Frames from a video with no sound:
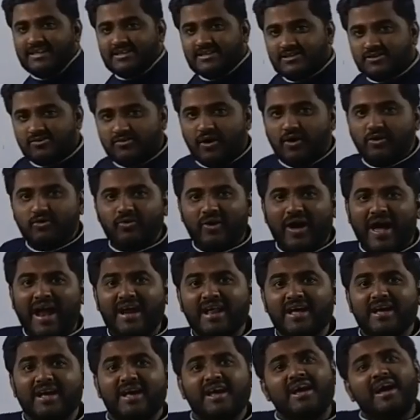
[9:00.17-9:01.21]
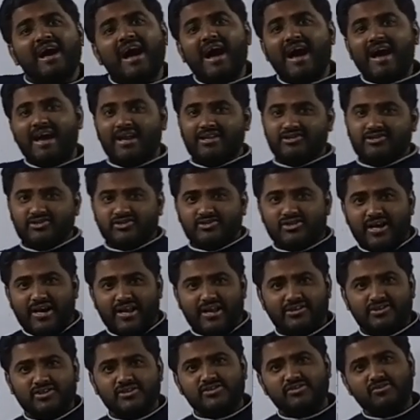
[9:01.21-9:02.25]
LHS you have to add. RHS,
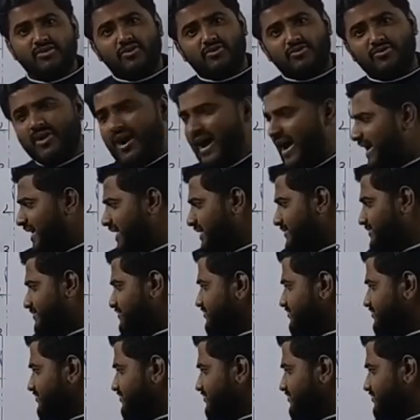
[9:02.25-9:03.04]
RHS you have to add.